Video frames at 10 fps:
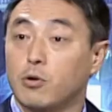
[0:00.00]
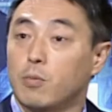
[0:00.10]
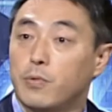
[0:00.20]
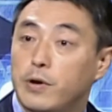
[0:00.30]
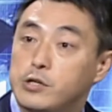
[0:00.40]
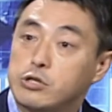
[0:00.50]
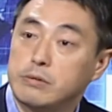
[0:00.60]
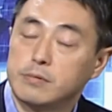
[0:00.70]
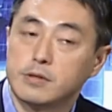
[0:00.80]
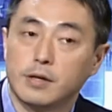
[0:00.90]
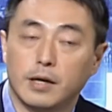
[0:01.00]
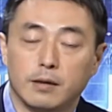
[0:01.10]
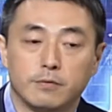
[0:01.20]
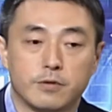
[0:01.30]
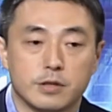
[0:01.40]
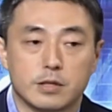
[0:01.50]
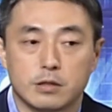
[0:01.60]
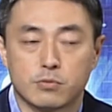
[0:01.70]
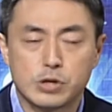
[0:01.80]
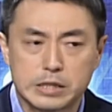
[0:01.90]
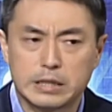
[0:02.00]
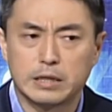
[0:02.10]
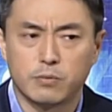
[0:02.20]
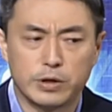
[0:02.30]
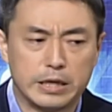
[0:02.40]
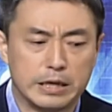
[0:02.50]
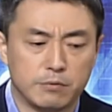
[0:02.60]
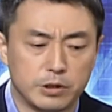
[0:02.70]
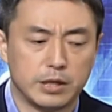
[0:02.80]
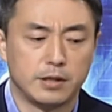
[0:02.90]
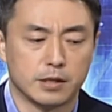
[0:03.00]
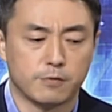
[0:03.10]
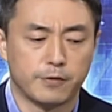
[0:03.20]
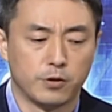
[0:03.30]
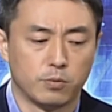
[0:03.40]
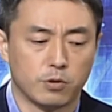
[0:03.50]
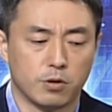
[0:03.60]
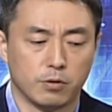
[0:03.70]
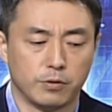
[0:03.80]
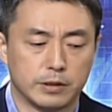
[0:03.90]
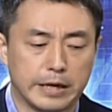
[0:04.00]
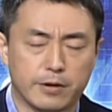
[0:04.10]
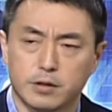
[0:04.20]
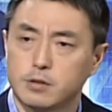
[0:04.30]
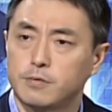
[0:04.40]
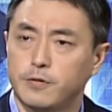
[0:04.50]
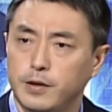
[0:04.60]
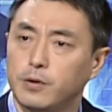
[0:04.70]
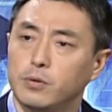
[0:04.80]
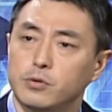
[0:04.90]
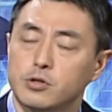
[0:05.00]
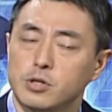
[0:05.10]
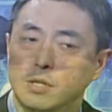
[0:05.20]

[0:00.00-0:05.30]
corporations. Mm-hmm. Uh, for instance, recently we did, we did this film called The Terraced Fields.